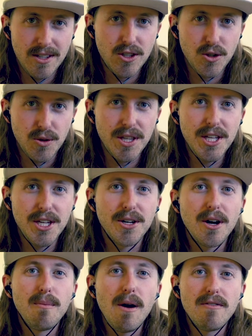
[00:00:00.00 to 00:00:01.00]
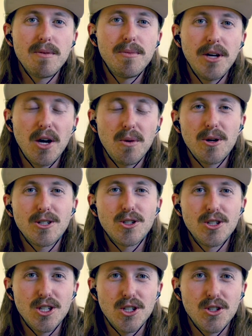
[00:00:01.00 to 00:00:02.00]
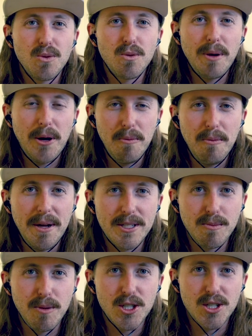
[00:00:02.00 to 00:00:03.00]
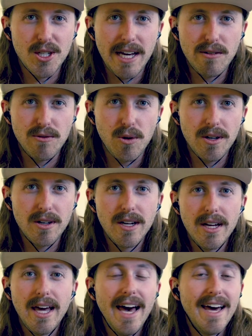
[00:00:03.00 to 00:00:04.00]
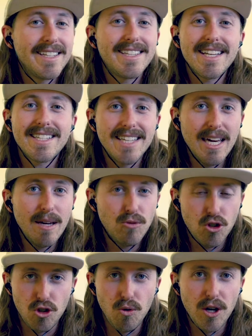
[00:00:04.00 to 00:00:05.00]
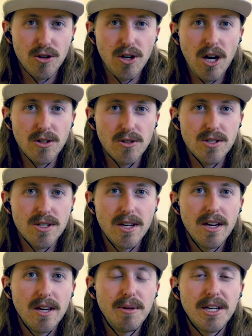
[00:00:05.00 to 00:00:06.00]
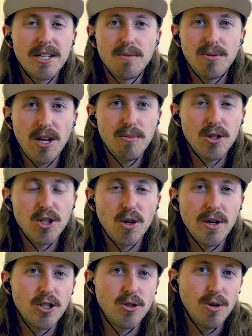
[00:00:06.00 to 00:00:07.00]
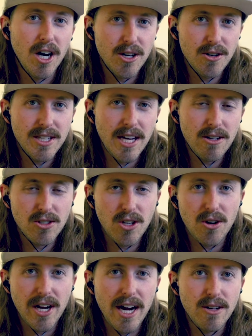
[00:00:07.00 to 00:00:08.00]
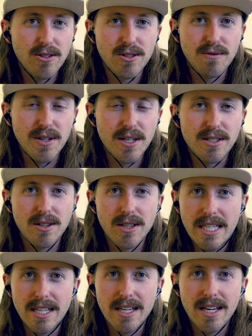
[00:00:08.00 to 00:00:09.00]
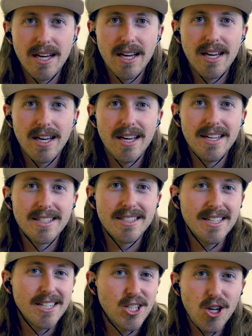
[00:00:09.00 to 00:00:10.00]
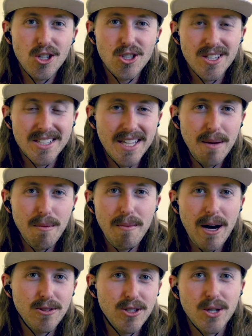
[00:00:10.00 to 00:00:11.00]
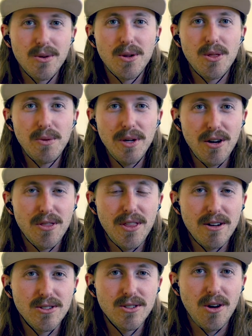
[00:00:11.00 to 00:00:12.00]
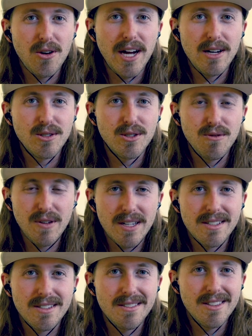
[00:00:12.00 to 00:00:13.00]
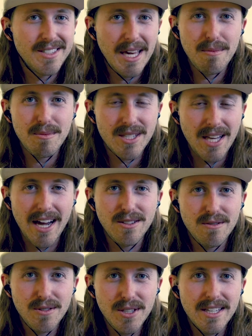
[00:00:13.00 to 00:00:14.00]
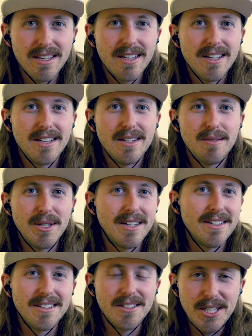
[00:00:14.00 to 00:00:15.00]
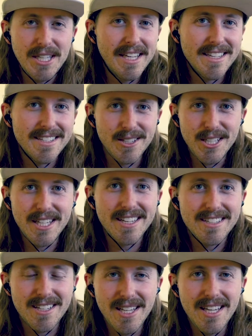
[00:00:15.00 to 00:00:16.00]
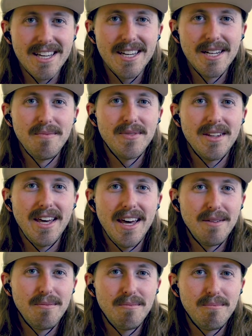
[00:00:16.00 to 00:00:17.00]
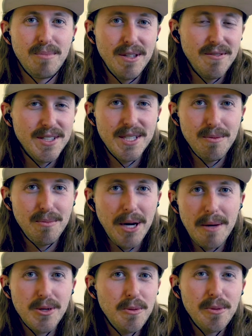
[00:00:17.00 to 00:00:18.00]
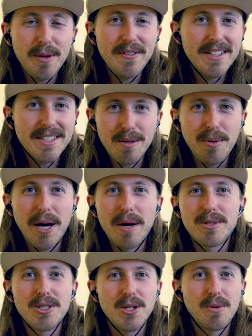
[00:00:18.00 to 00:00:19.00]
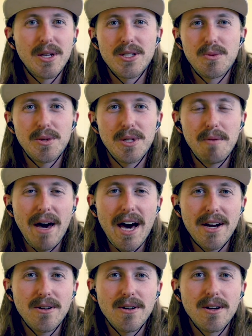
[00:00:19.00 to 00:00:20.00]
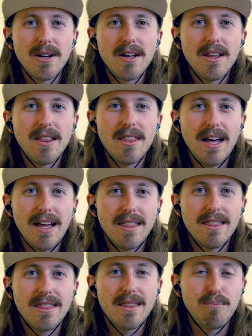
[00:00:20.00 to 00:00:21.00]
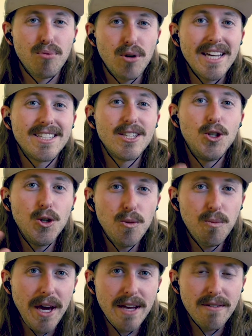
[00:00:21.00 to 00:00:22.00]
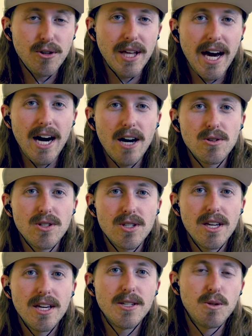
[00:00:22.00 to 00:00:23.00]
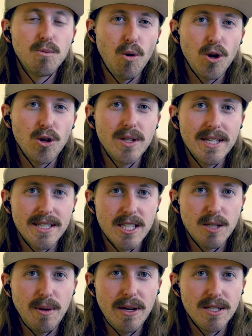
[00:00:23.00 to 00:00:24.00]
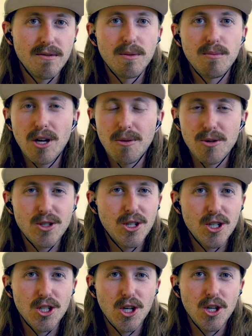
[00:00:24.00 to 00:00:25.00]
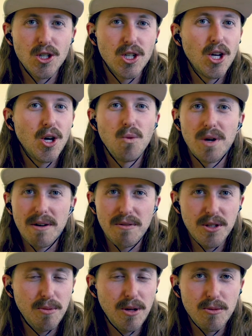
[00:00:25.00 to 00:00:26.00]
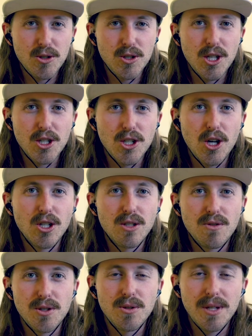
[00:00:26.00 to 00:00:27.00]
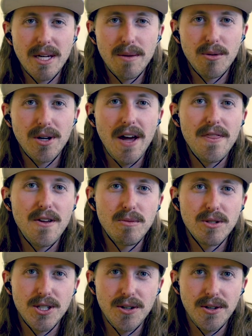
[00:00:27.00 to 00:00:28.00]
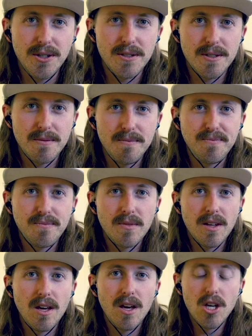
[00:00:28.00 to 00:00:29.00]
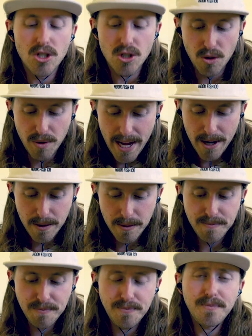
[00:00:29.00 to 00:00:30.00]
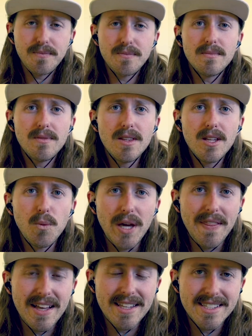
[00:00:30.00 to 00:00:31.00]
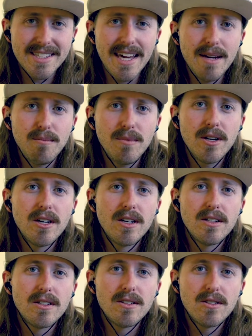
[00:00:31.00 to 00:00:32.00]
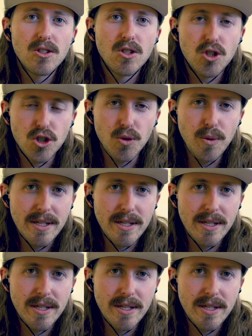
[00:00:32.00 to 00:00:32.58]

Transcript: during the year above and beyond what our traditional repair and maintenance budget allowed for. And it's that same $200 because a plumber going to a $100,000 house to fix a leak is going to charge the same amount to go to a $300,000 house to fix the same style of leak, because a leak is a leak is a leak, and PVC pipes are PVC pipes. And so it doesn't really matter that the price you paid for the house is more or less expensive. The plumber is going to charge whatever the plumber is going to charge for their labor and their materials. So now we had that same two